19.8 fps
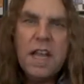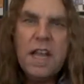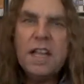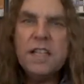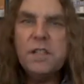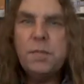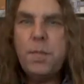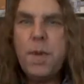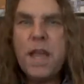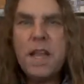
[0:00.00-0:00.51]

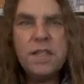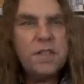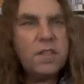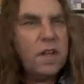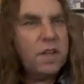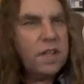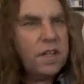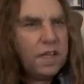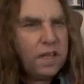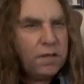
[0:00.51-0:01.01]
It's based
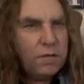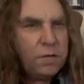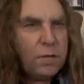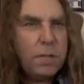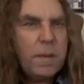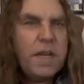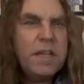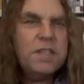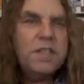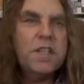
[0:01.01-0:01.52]
on the
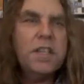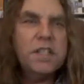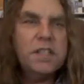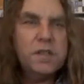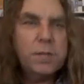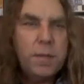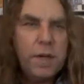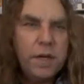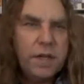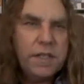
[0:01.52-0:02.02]
information
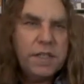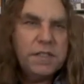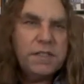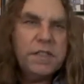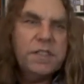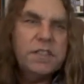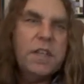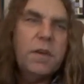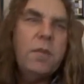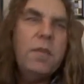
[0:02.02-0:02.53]

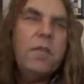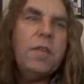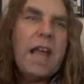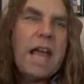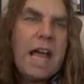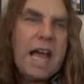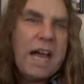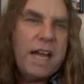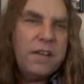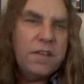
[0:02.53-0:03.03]
experiences that we've
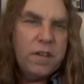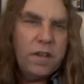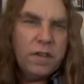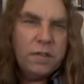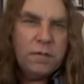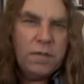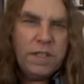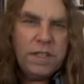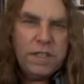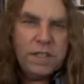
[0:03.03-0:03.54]
had
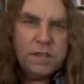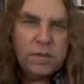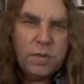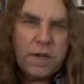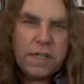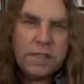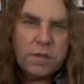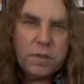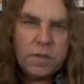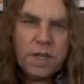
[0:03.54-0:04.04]
during Venus
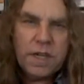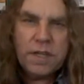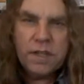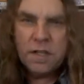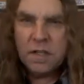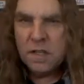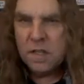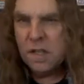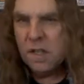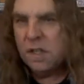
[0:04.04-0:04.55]
retrograde.